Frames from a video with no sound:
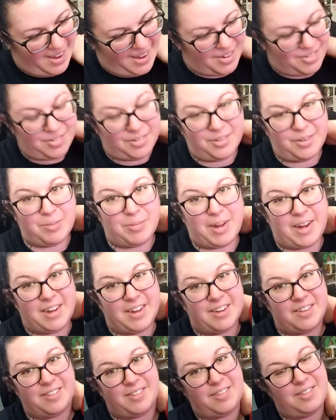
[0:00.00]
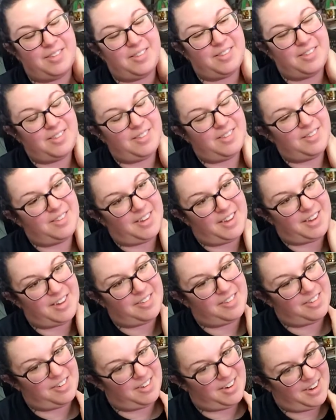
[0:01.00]
I told him that
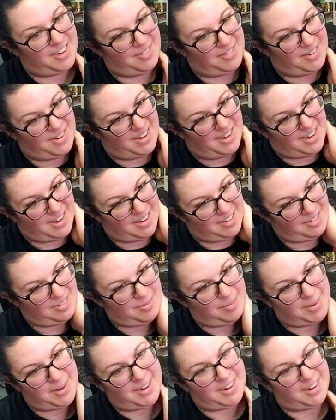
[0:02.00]
yesterday when he asked me,